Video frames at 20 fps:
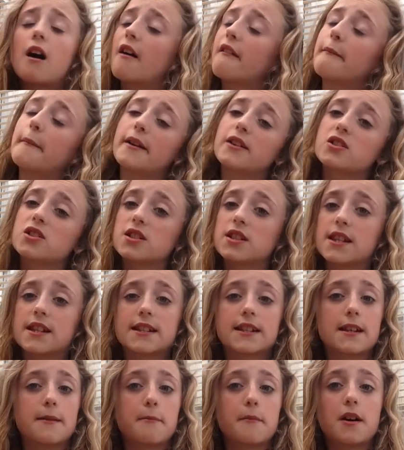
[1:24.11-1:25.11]
I've mentioned
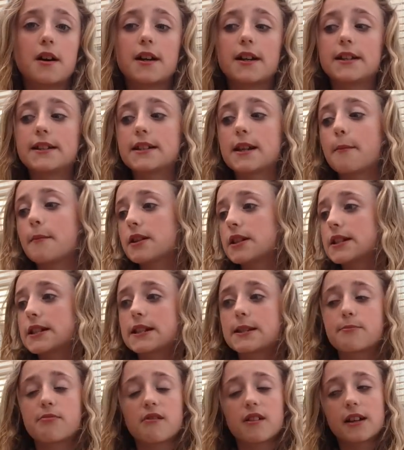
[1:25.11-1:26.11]
this in my summer and
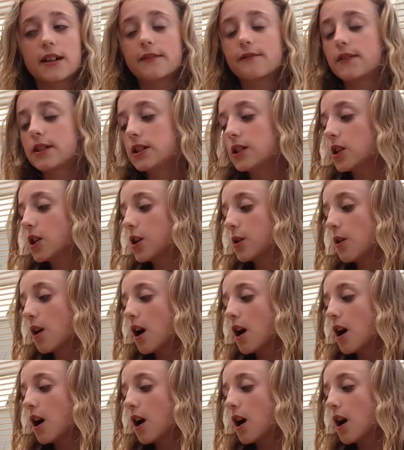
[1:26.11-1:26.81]
spring video.